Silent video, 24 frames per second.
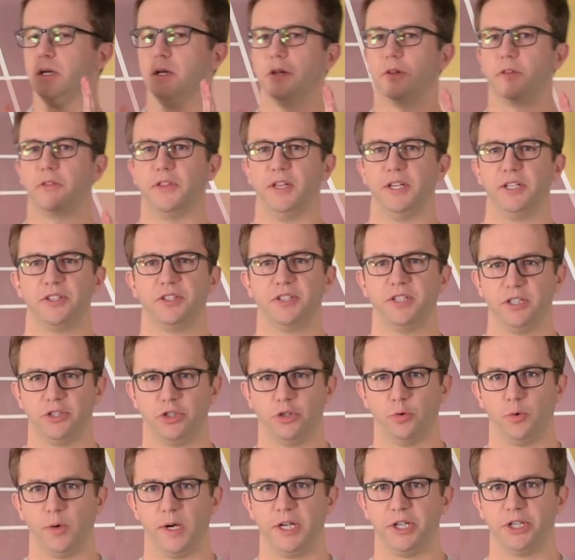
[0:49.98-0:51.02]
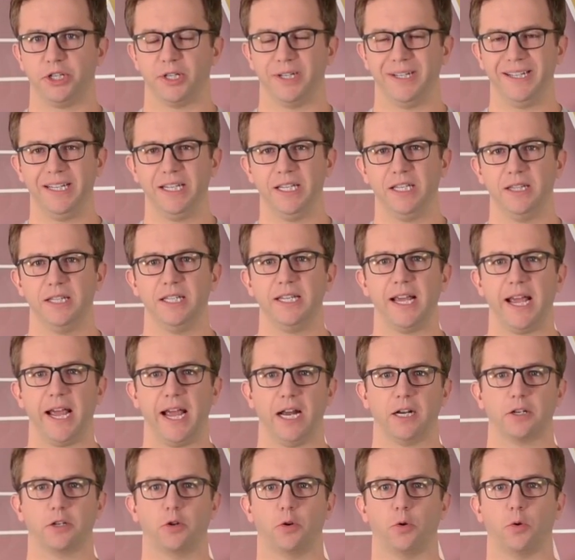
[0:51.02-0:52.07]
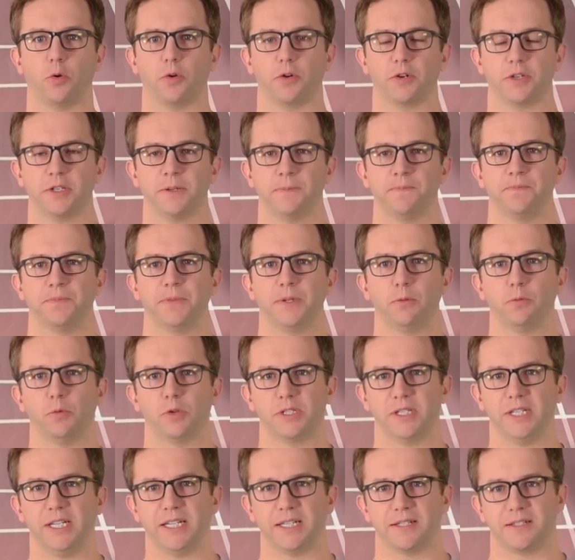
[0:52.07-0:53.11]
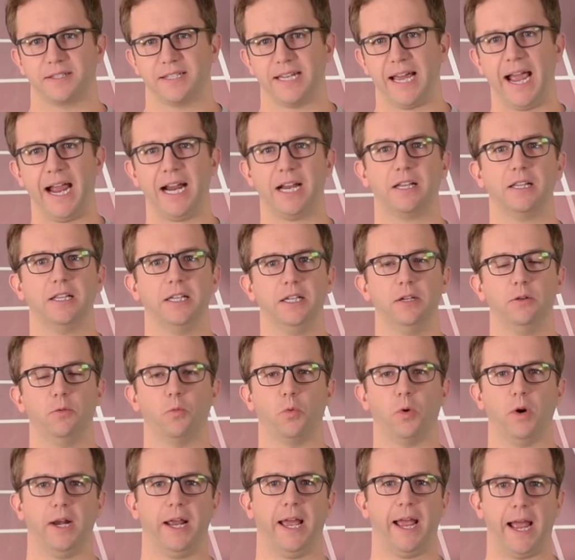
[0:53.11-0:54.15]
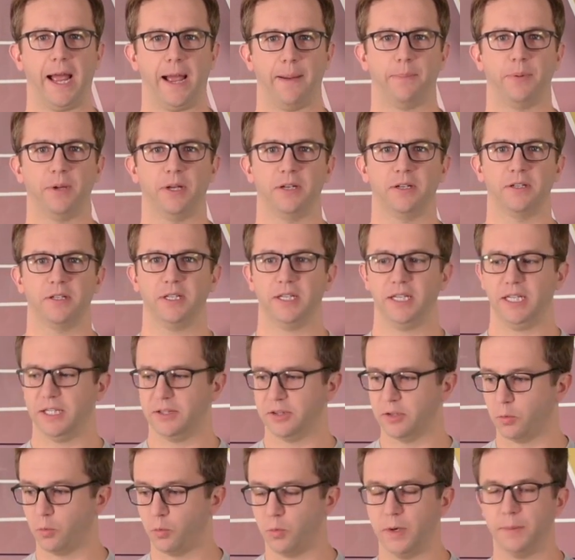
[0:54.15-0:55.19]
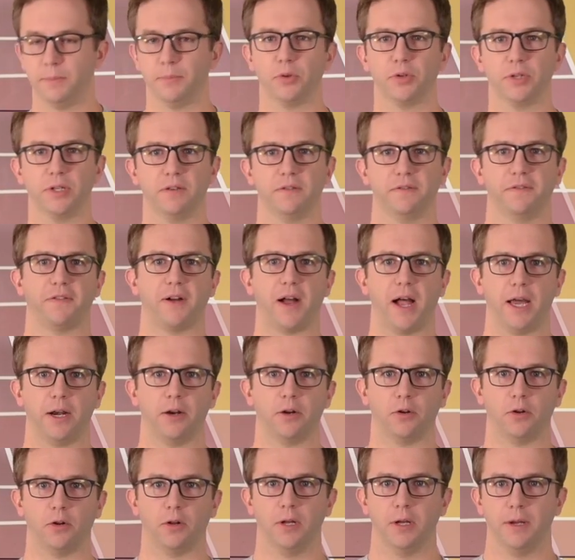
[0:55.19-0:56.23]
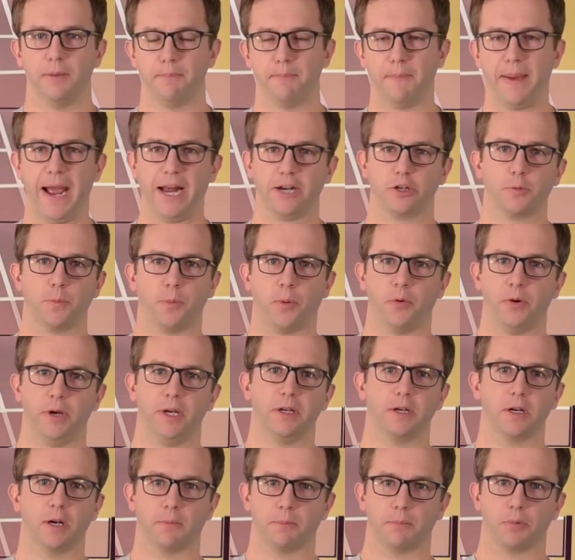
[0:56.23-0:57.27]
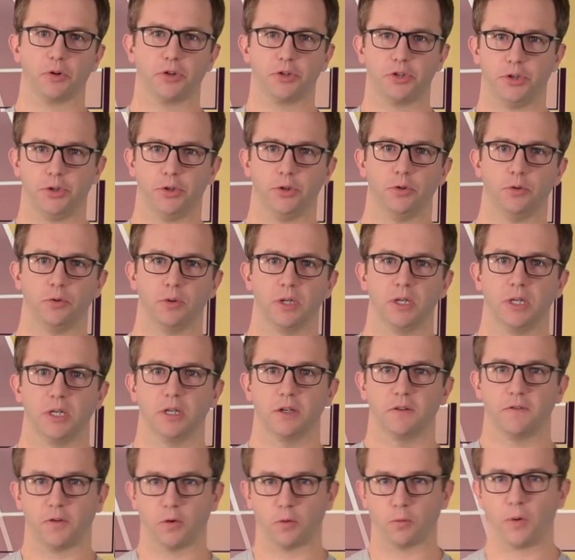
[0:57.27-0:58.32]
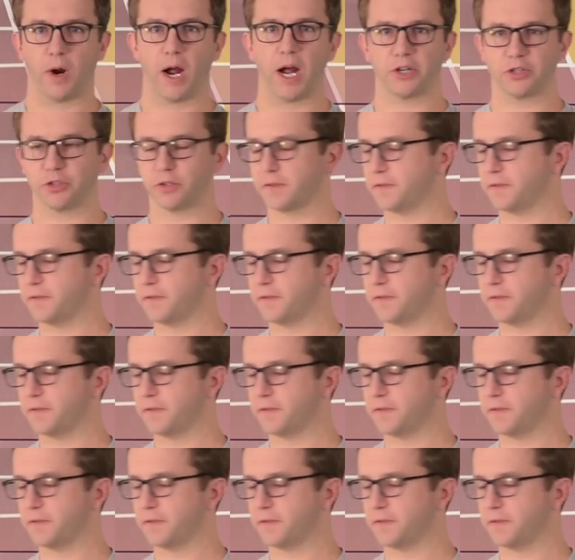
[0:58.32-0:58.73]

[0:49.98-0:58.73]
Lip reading: this situation in the ad court was exactly what happened in the Wimbledon final, match point number 2 for Roger